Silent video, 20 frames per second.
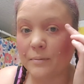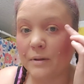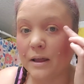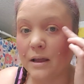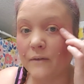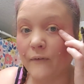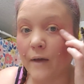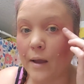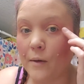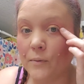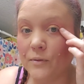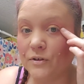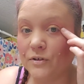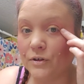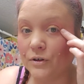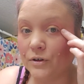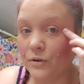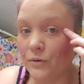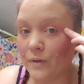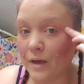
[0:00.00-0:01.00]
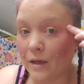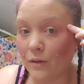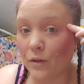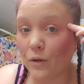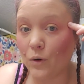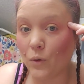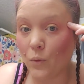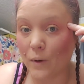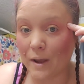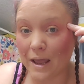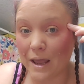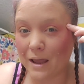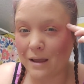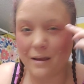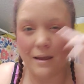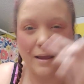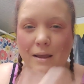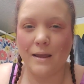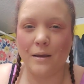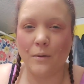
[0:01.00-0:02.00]
Like, if I was to do that little
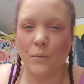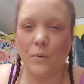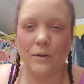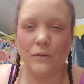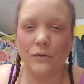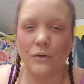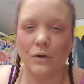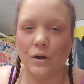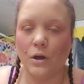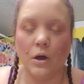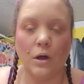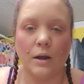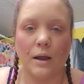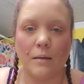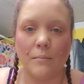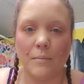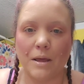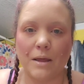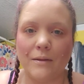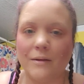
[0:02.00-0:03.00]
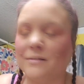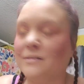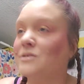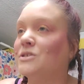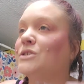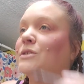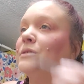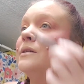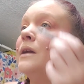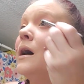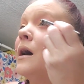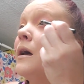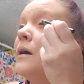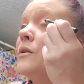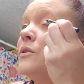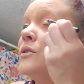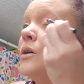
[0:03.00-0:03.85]
wing, it wouldn't look good on me. That's just not.